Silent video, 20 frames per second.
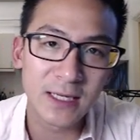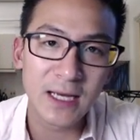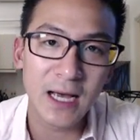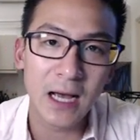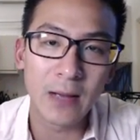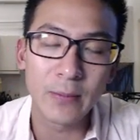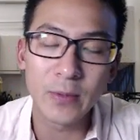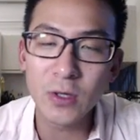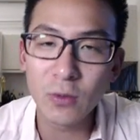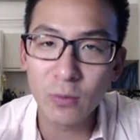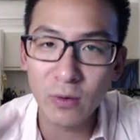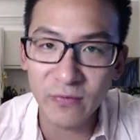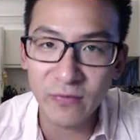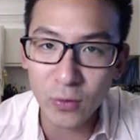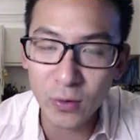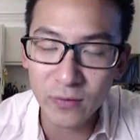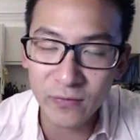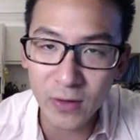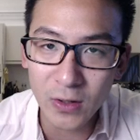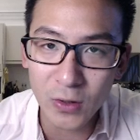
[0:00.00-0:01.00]
I'm going to review
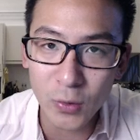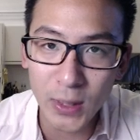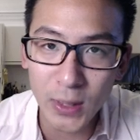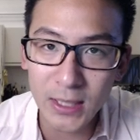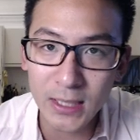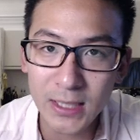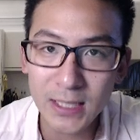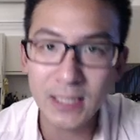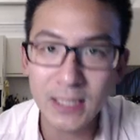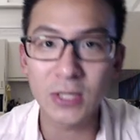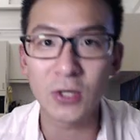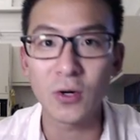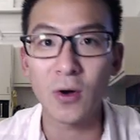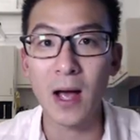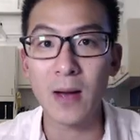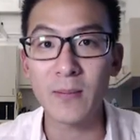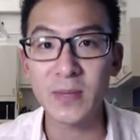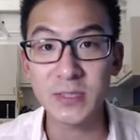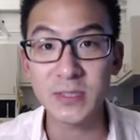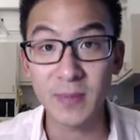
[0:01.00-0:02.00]
it very quickly. You know, how
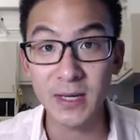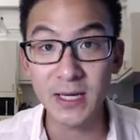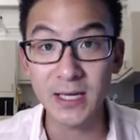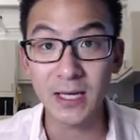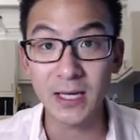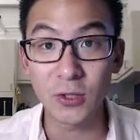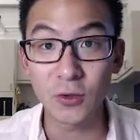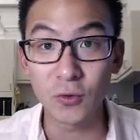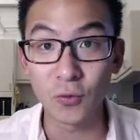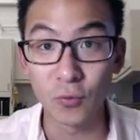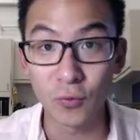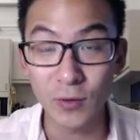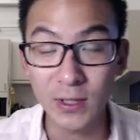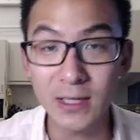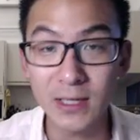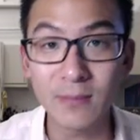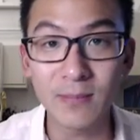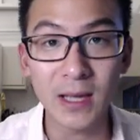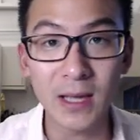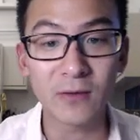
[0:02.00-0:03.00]
much money can you
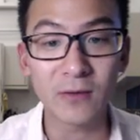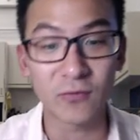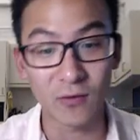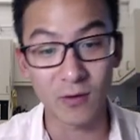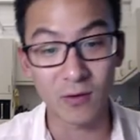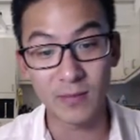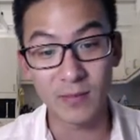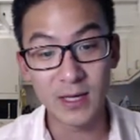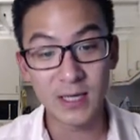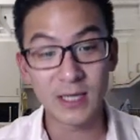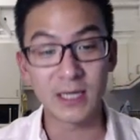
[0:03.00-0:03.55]
really make from